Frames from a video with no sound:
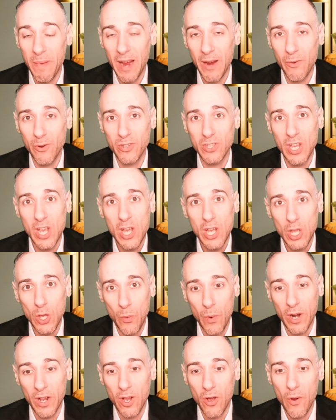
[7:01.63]
payrolls, you
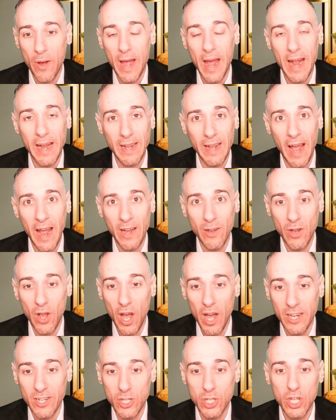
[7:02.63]
want to go ahead and
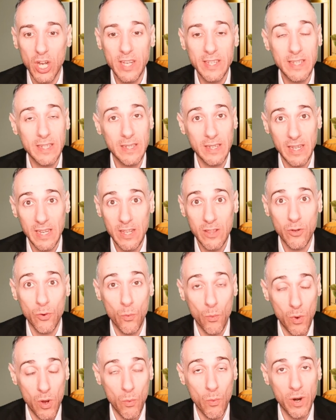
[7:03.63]
adjust either
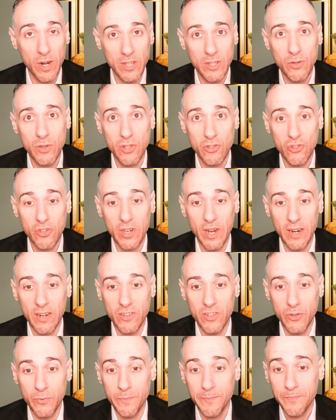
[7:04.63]
one of two things you got to
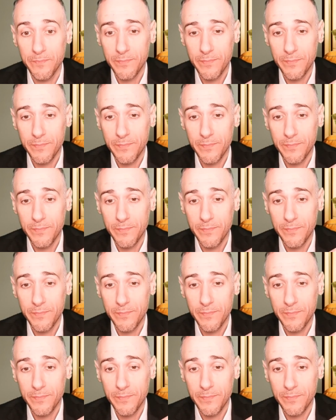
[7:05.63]
do.